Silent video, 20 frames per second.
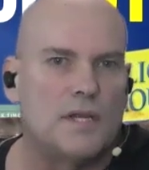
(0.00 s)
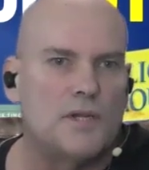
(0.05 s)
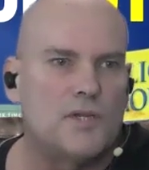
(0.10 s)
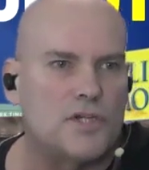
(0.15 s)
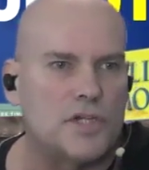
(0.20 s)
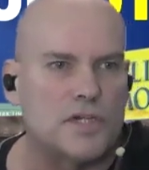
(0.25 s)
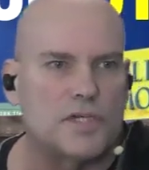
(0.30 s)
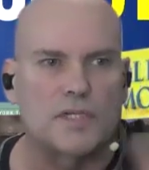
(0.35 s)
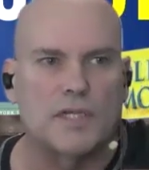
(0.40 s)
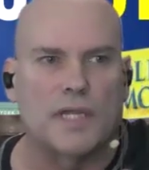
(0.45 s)

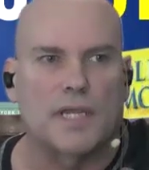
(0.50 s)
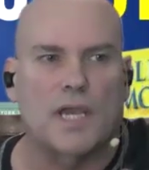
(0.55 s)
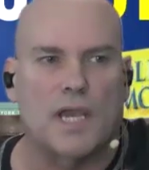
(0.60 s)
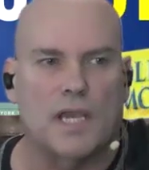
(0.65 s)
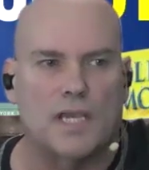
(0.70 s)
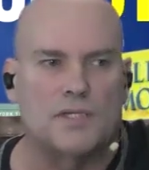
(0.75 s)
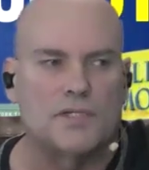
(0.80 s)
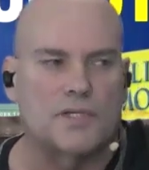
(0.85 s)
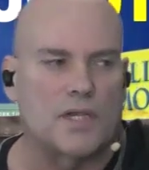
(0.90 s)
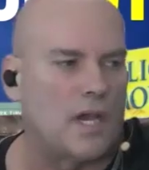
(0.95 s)
just like
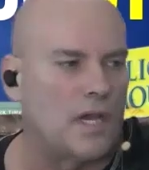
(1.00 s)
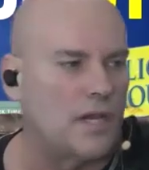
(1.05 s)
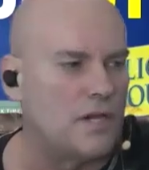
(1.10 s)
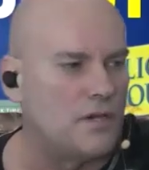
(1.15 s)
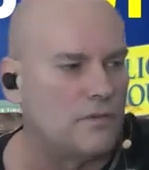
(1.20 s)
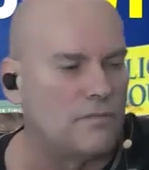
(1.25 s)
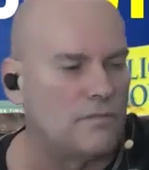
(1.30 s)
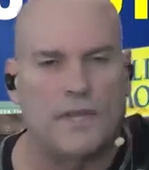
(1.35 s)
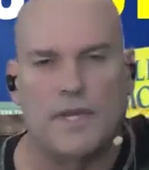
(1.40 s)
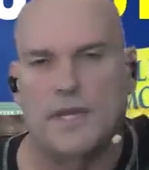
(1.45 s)
I saw in
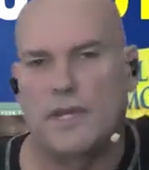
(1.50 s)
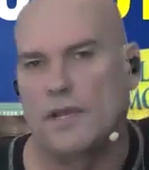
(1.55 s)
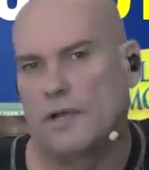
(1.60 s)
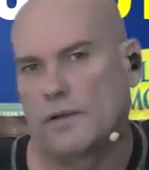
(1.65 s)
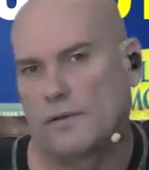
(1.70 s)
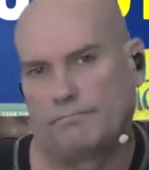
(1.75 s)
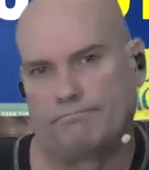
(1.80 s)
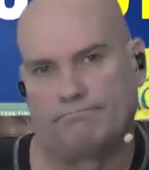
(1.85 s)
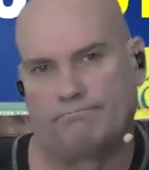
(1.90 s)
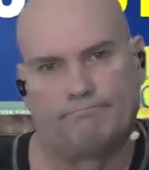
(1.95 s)
your video.